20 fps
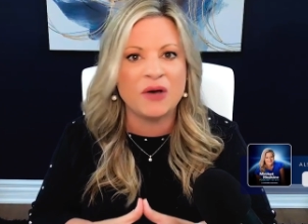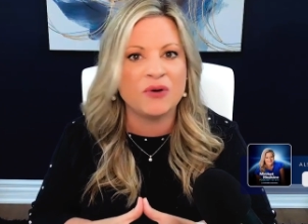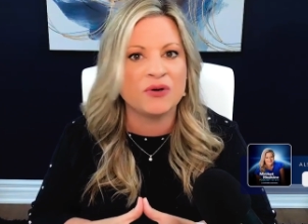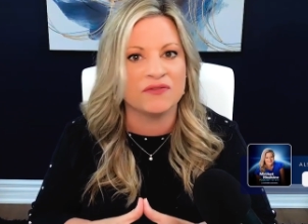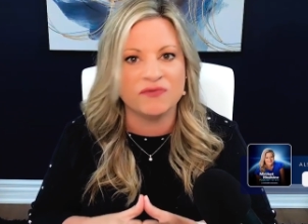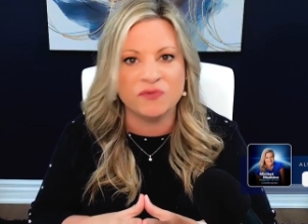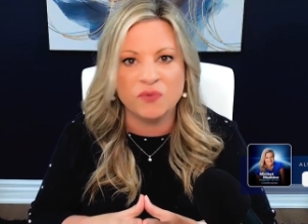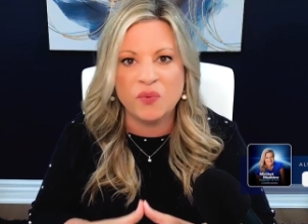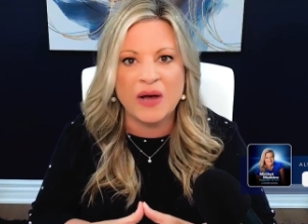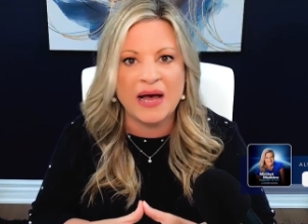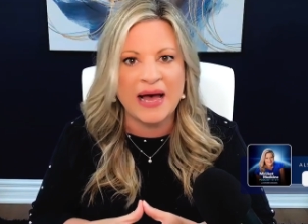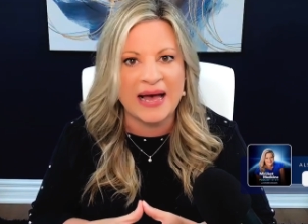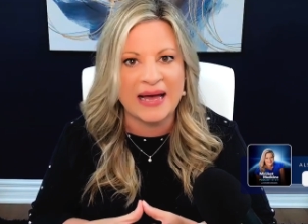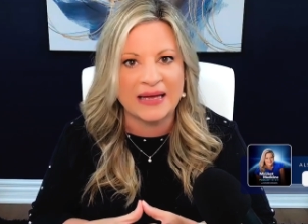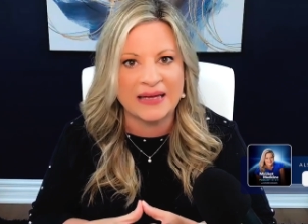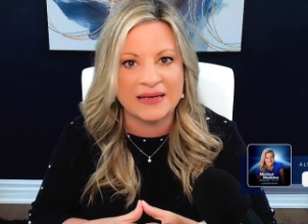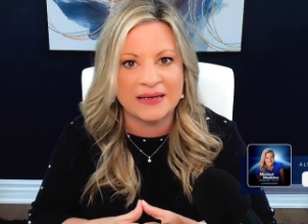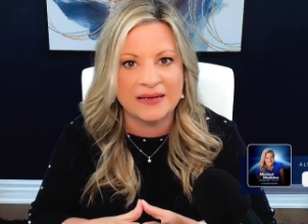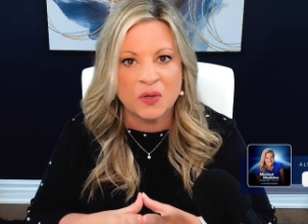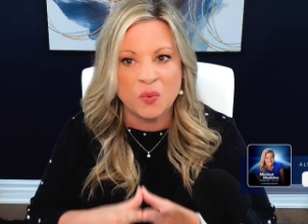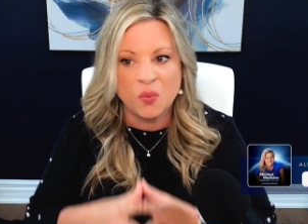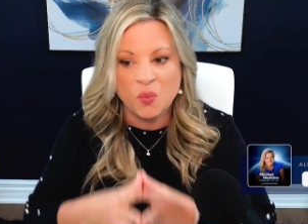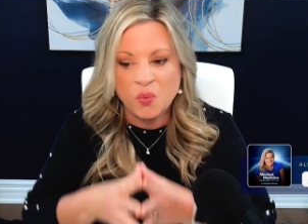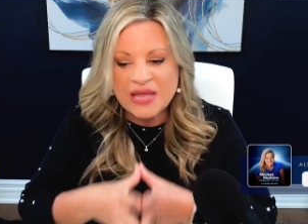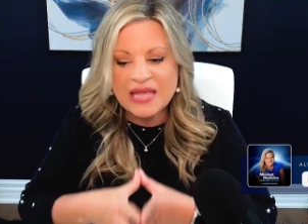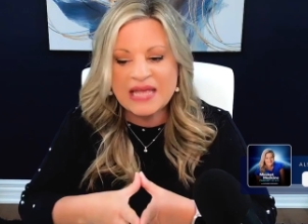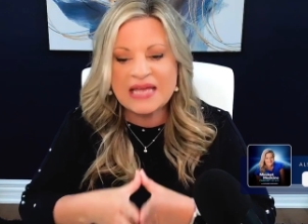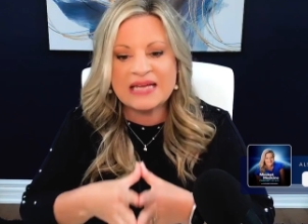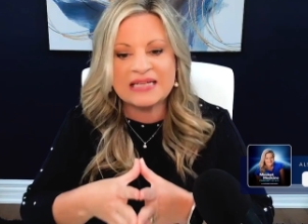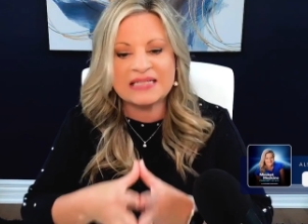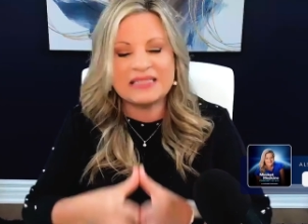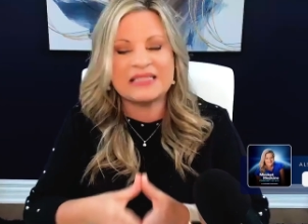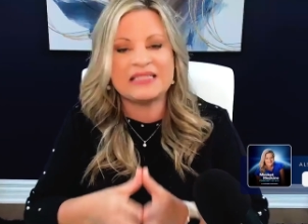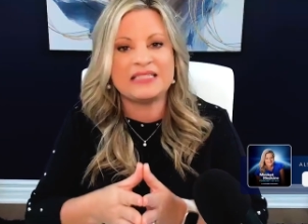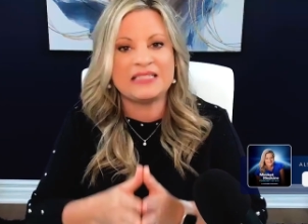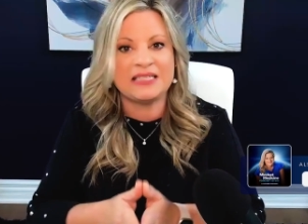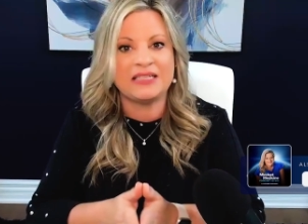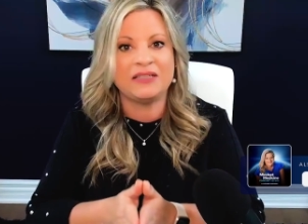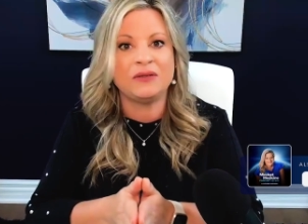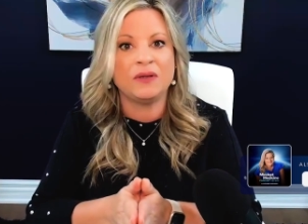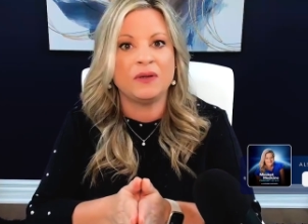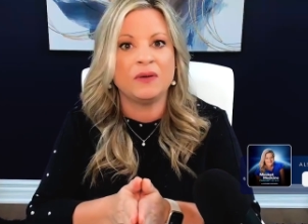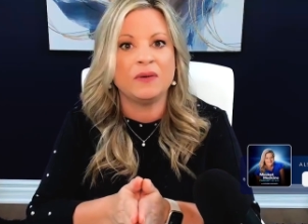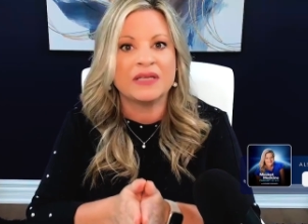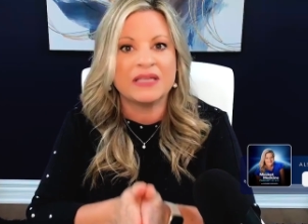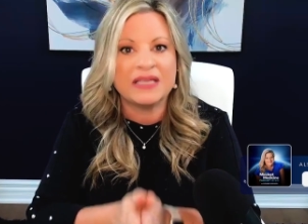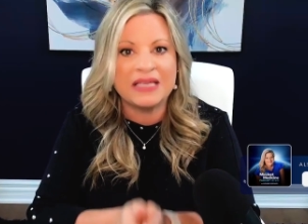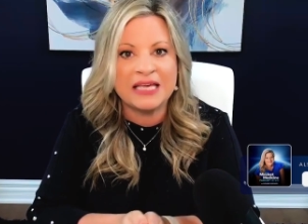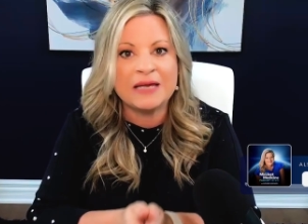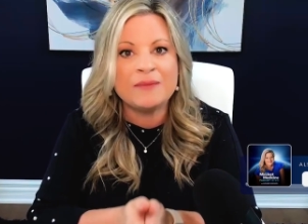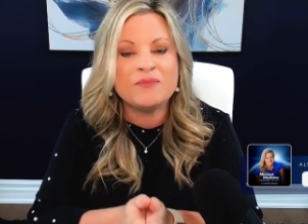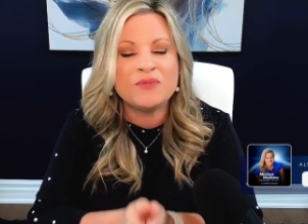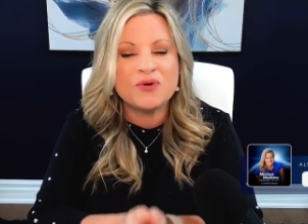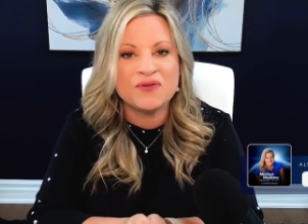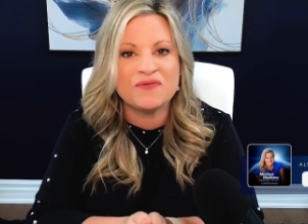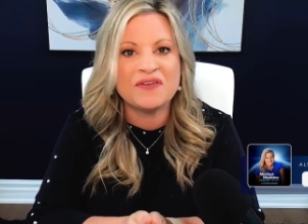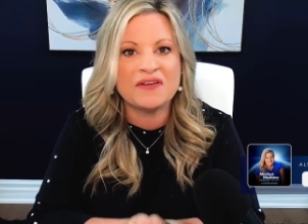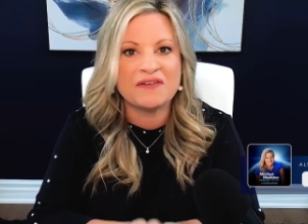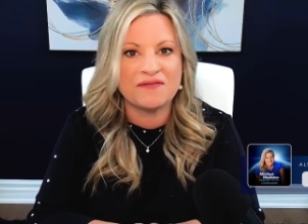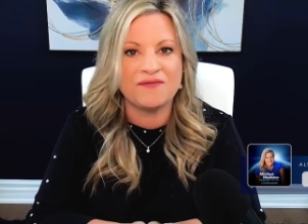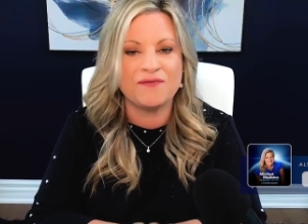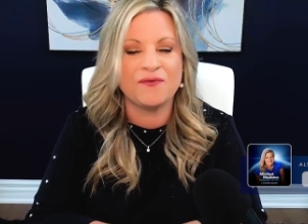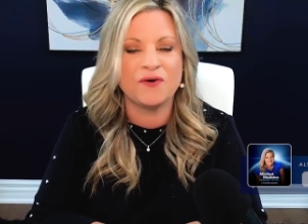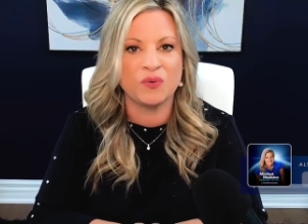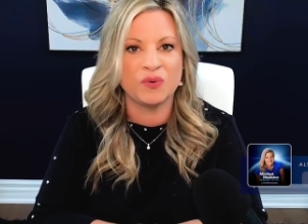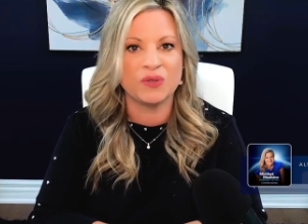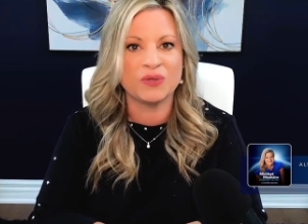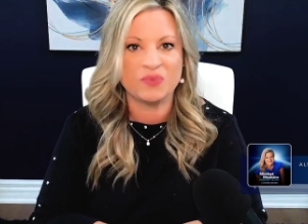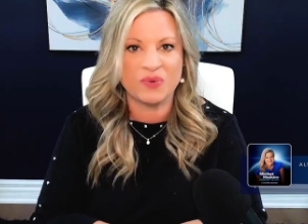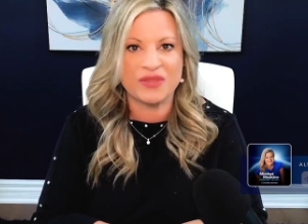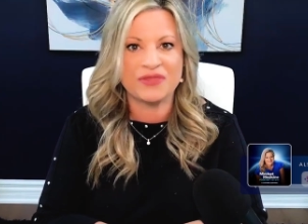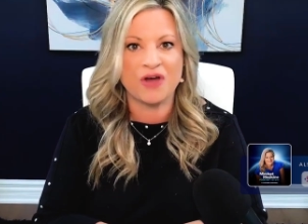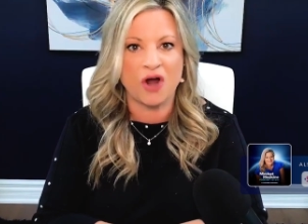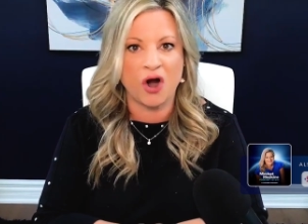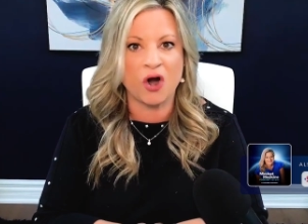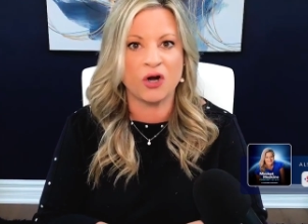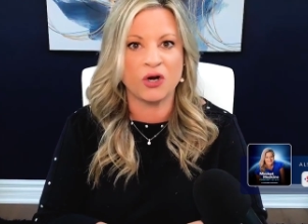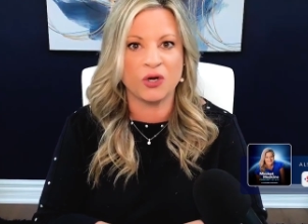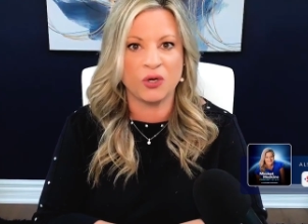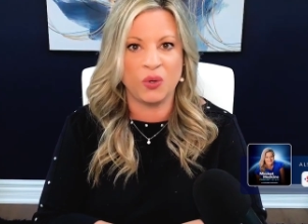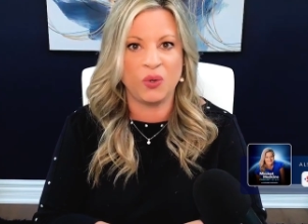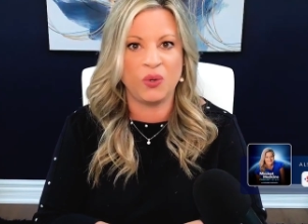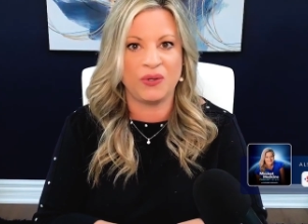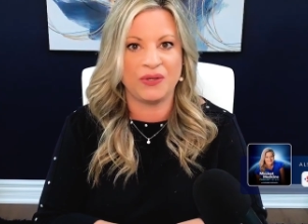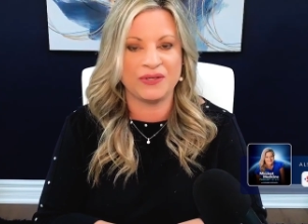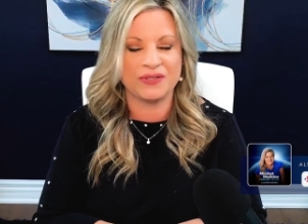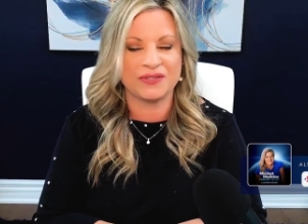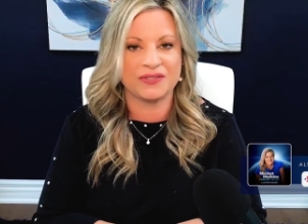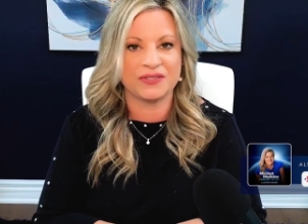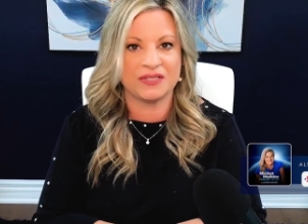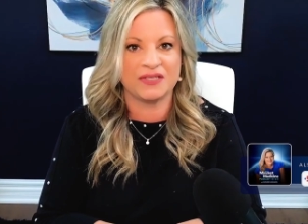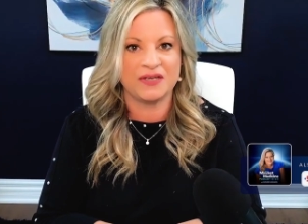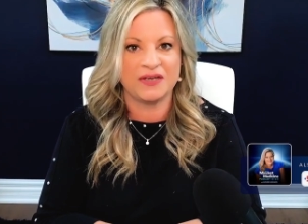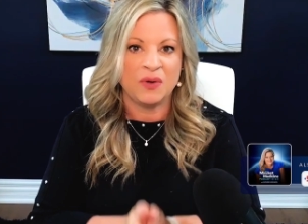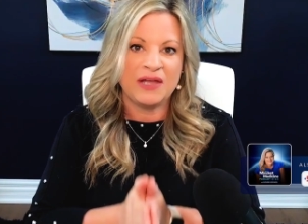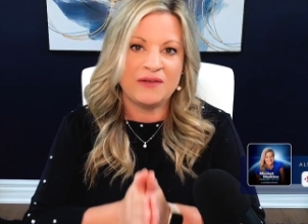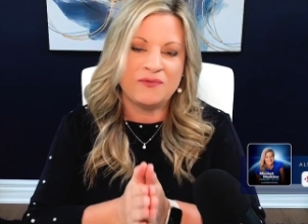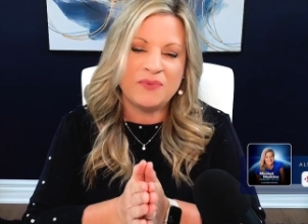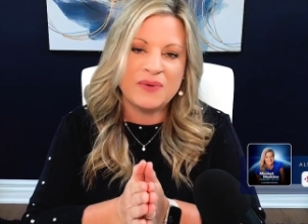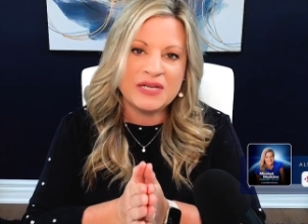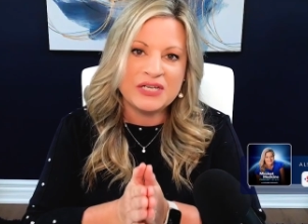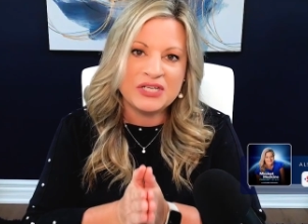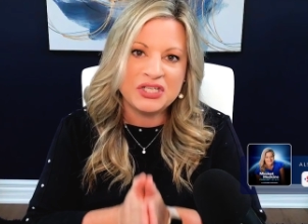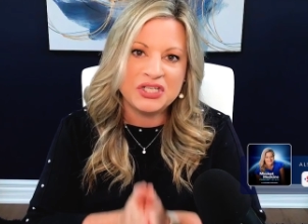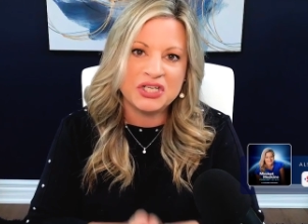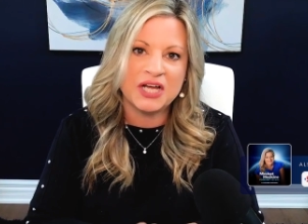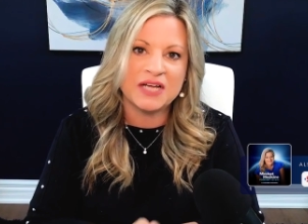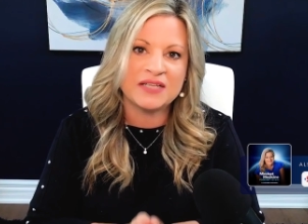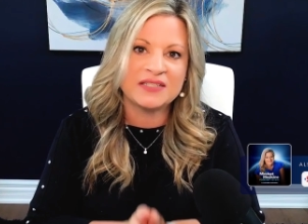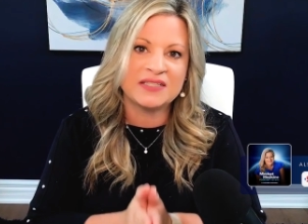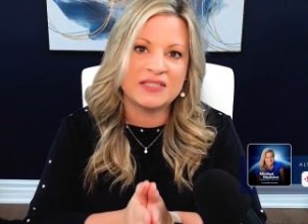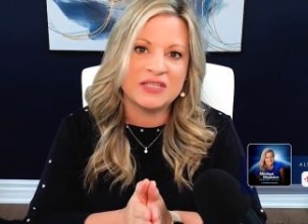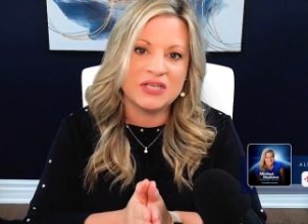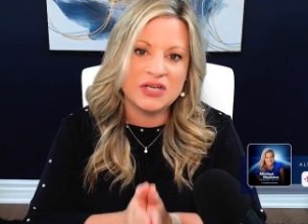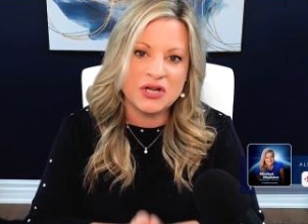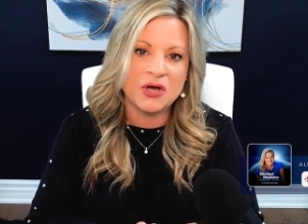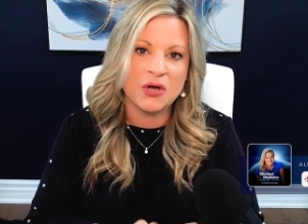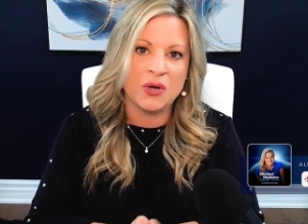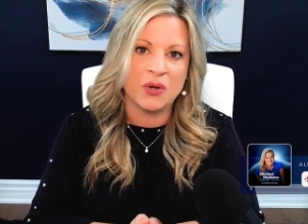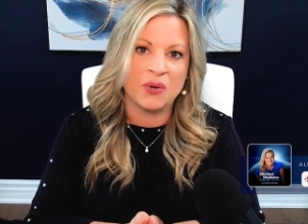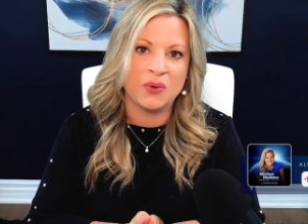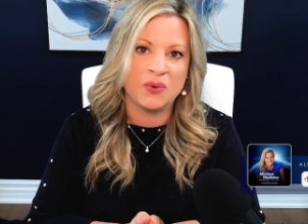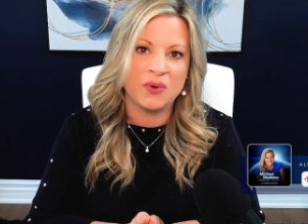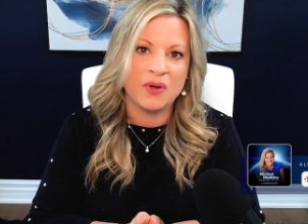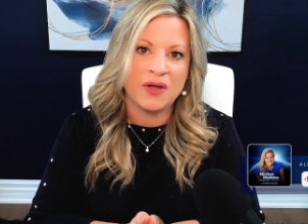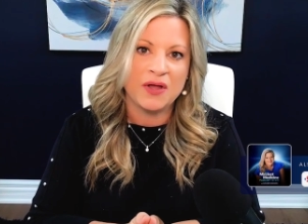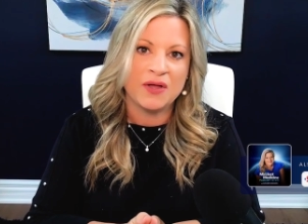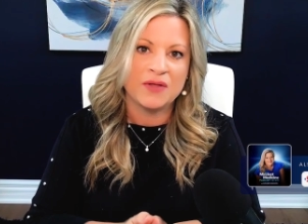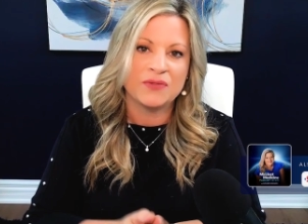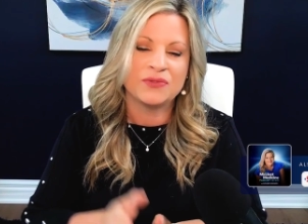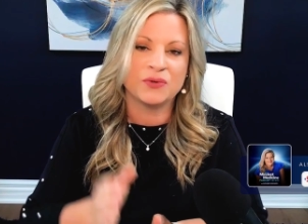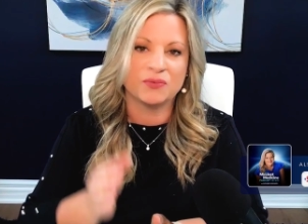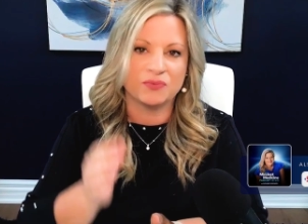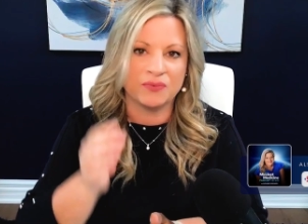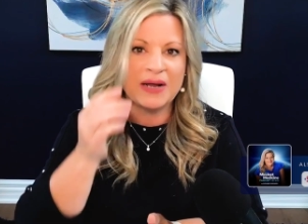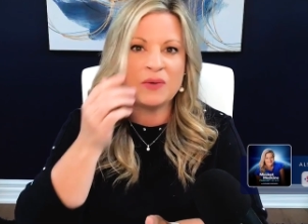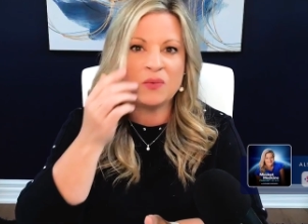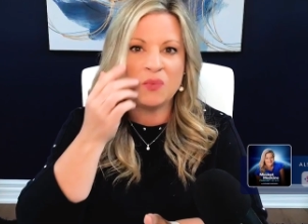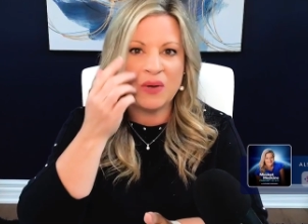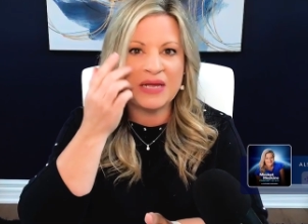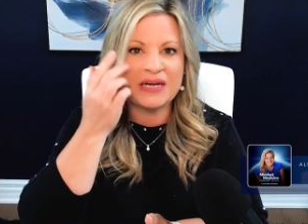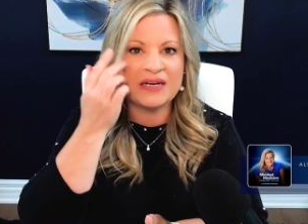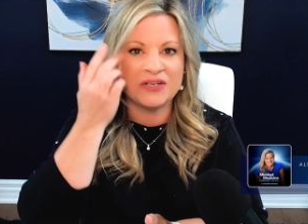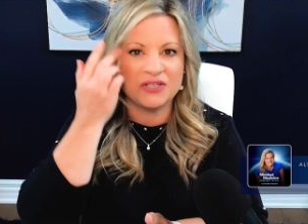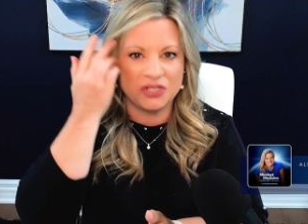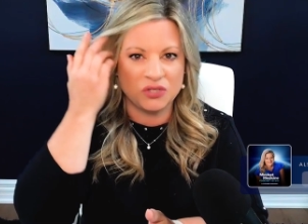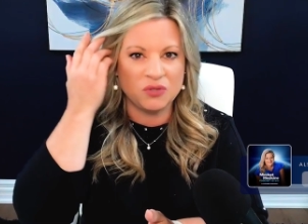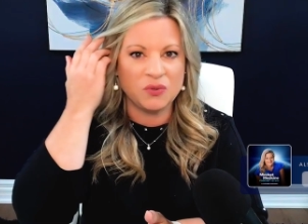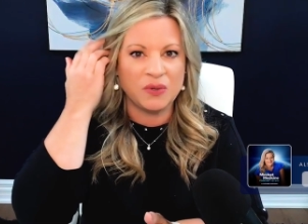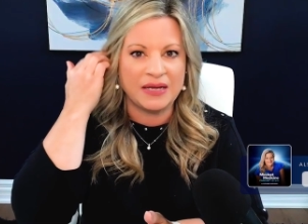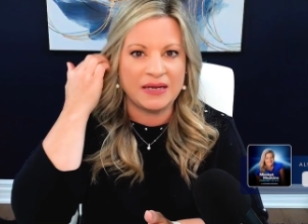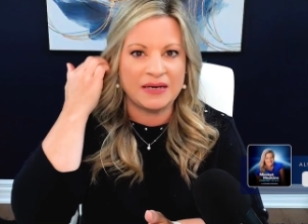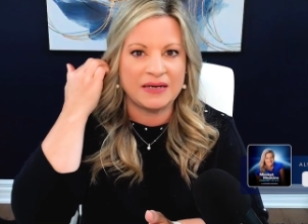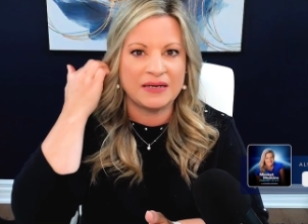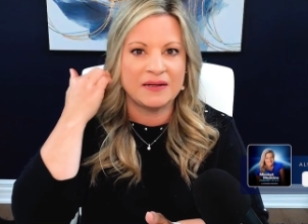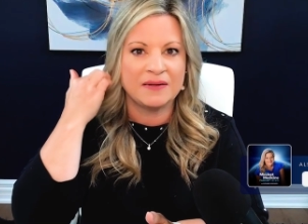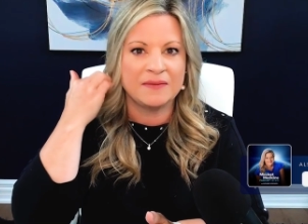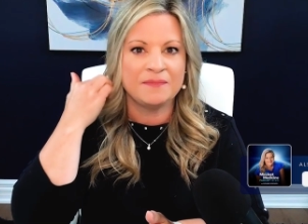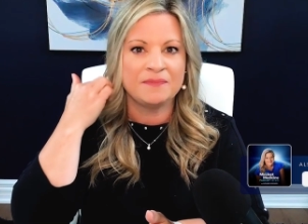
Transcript: out of whack, we can still keep moving forward with our goals if we just know the right way to do it